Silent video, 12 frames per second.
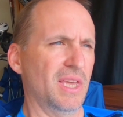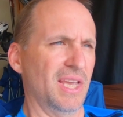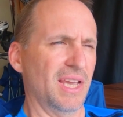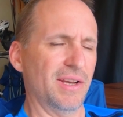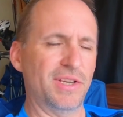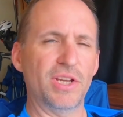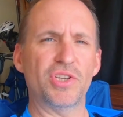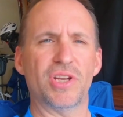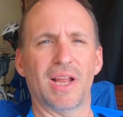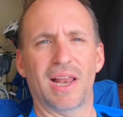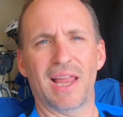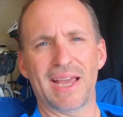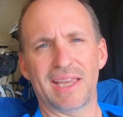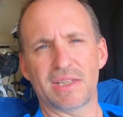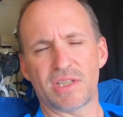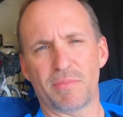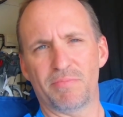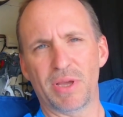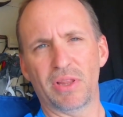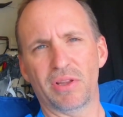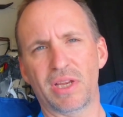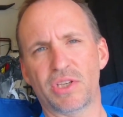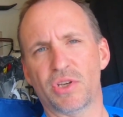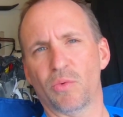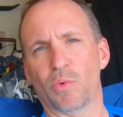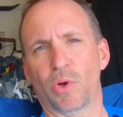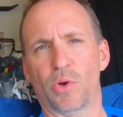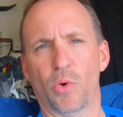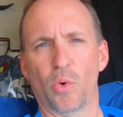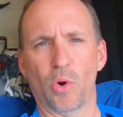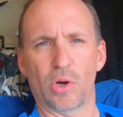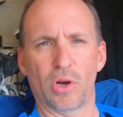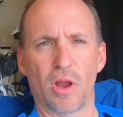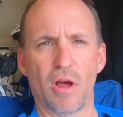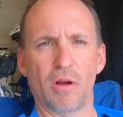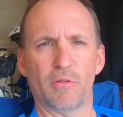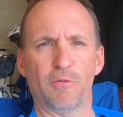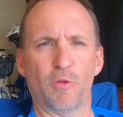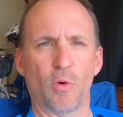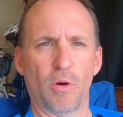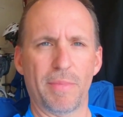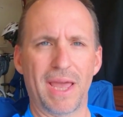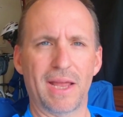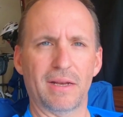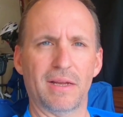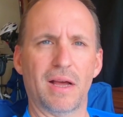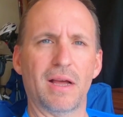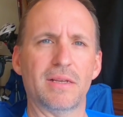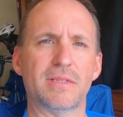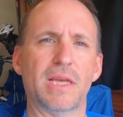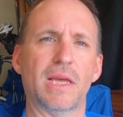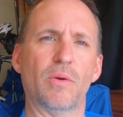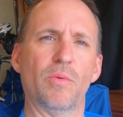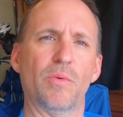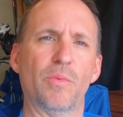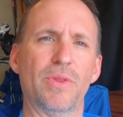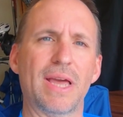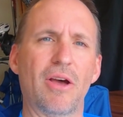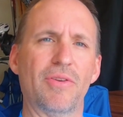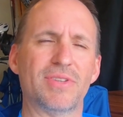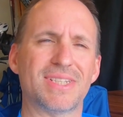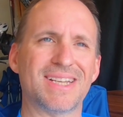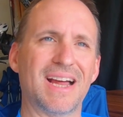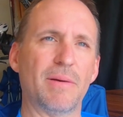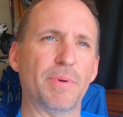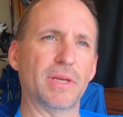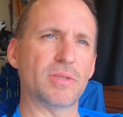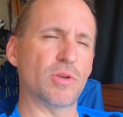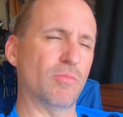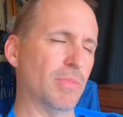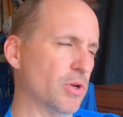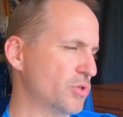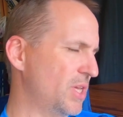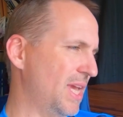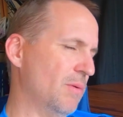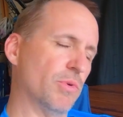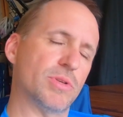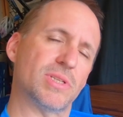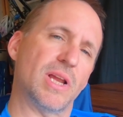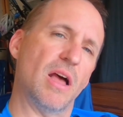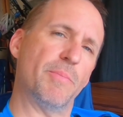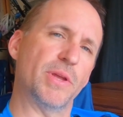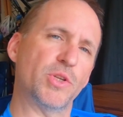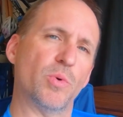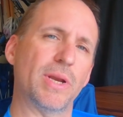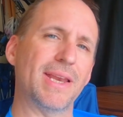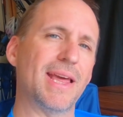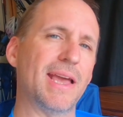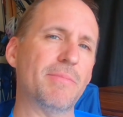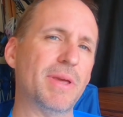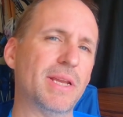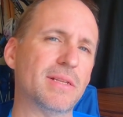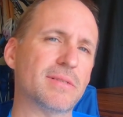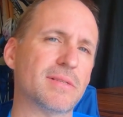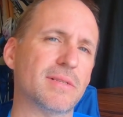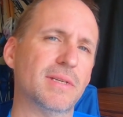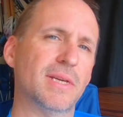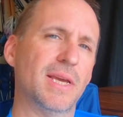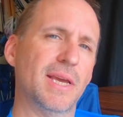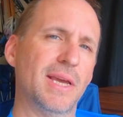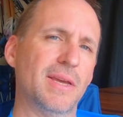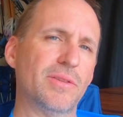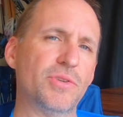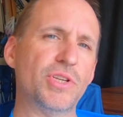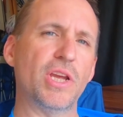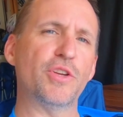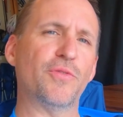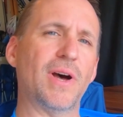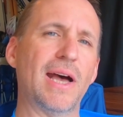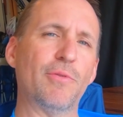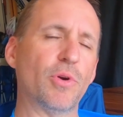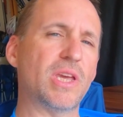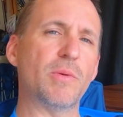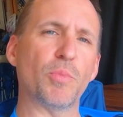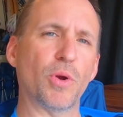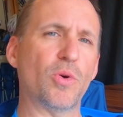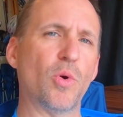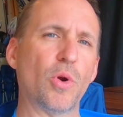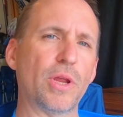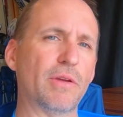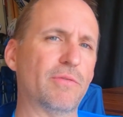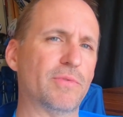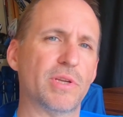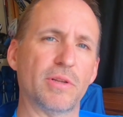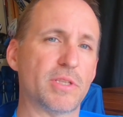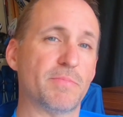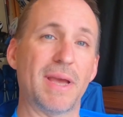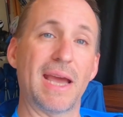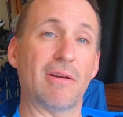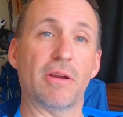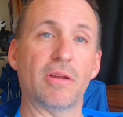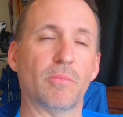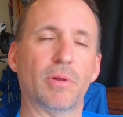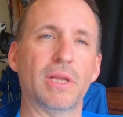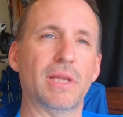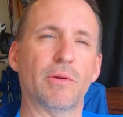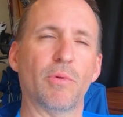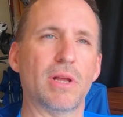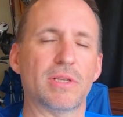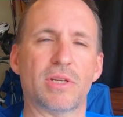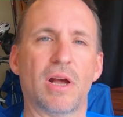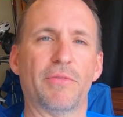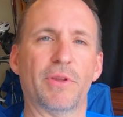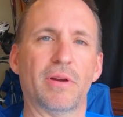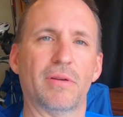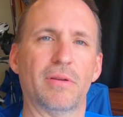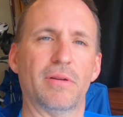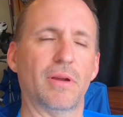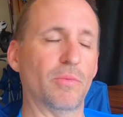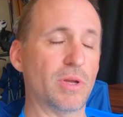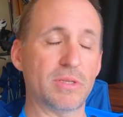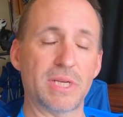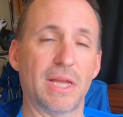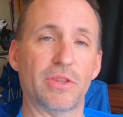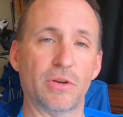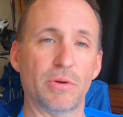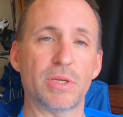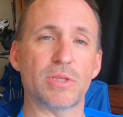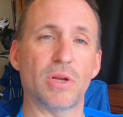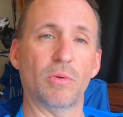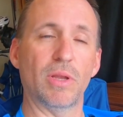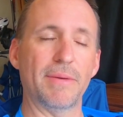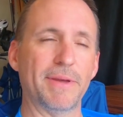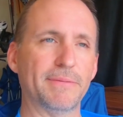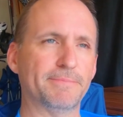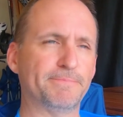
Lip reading: In addition, I like its ability to record long format content without stopping. So most cameras stop at 29 minutes. The GH5 will keep recording until its battery completely runs out. There is no limit.